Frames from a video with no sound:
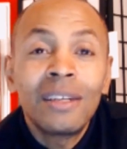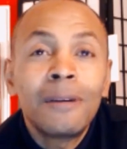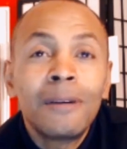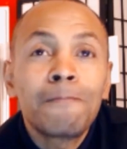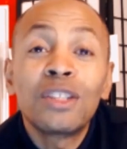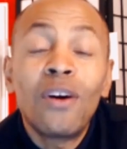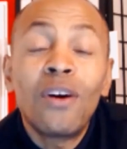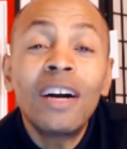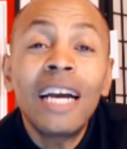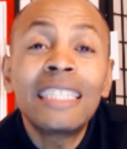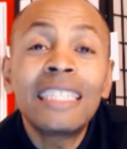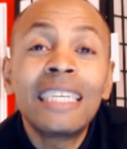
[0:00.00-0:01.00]
but as
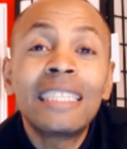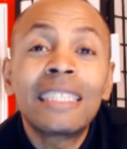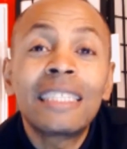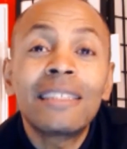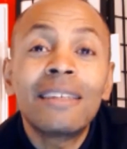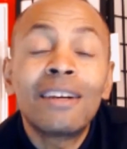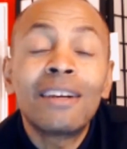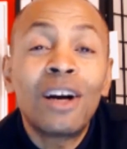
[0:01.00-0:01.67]
long as it's